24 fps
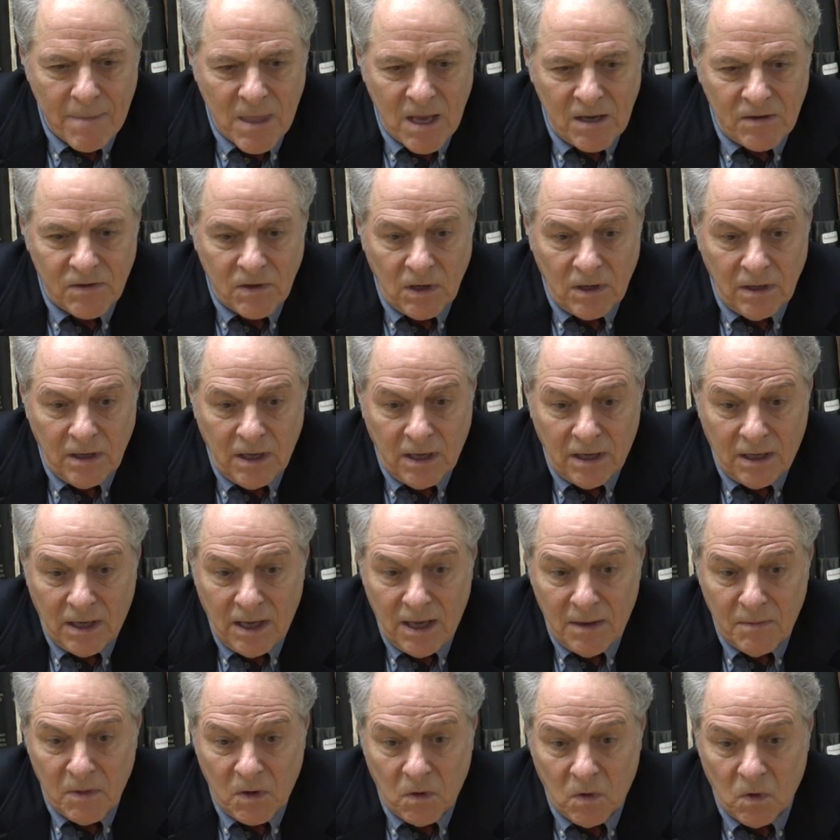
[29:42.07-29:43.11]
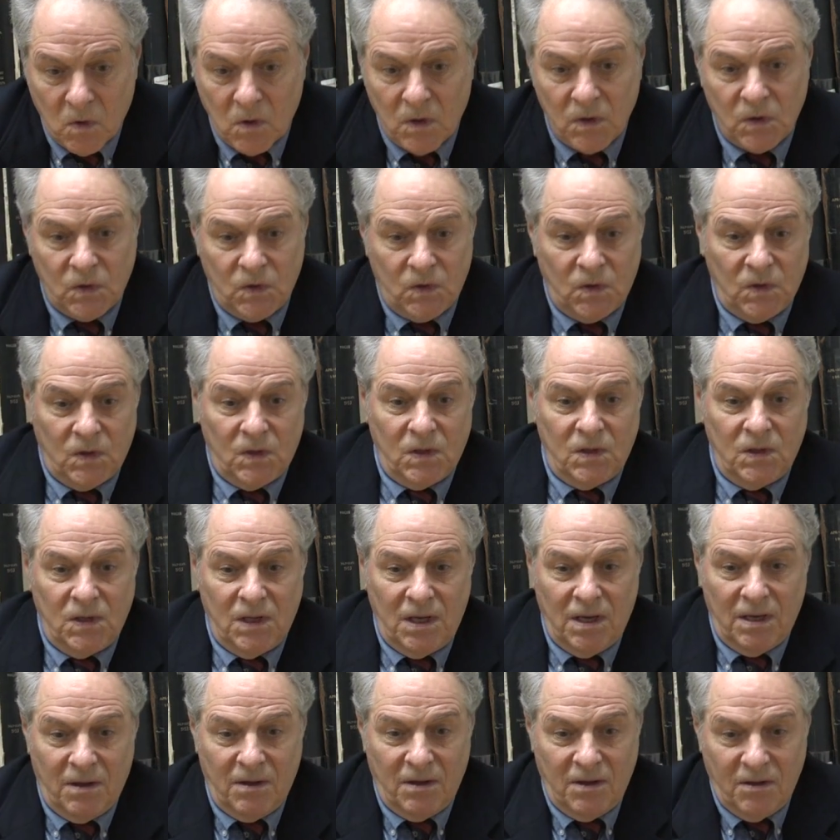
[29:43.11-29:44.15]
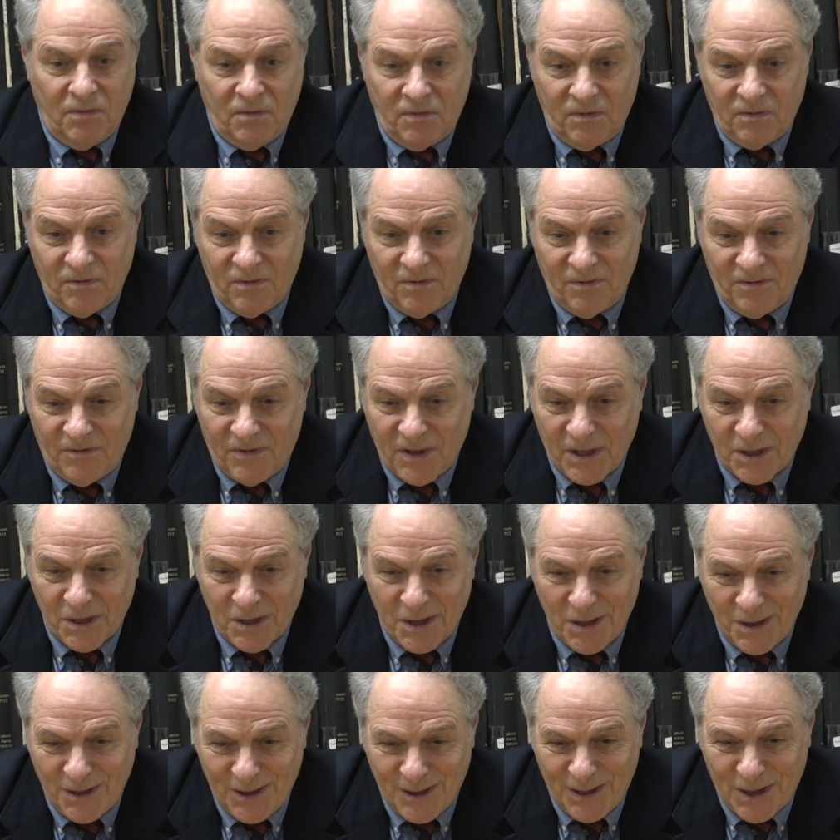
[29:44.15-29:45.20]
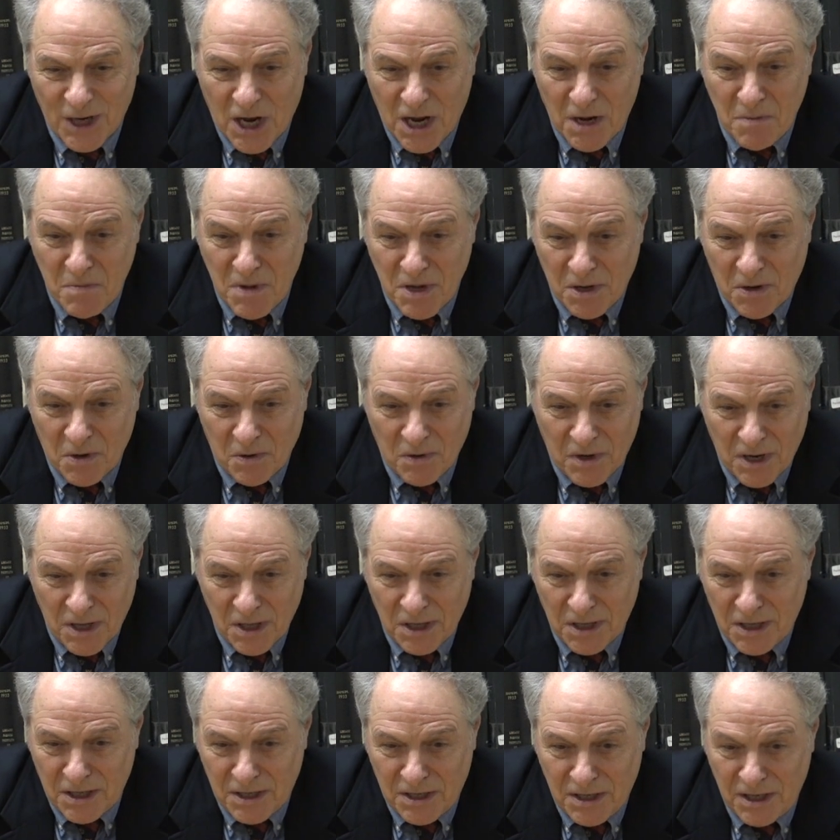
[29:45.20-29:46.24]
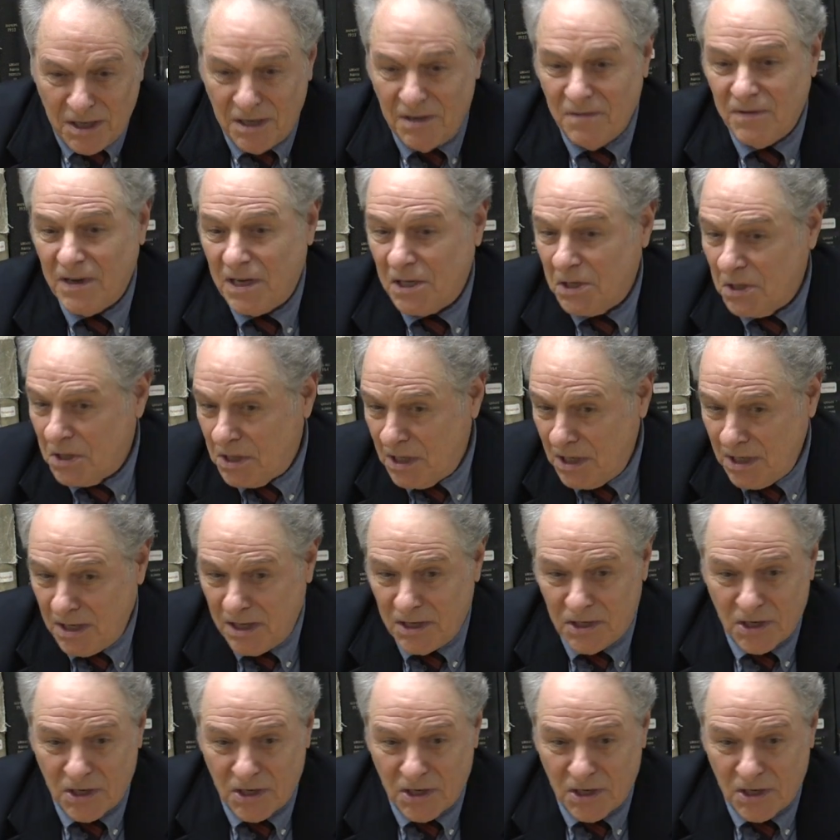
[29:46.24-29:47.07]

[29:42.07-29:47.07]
suddenly I came across uh, a fellow, John Mincarelli, a Didi Valentini.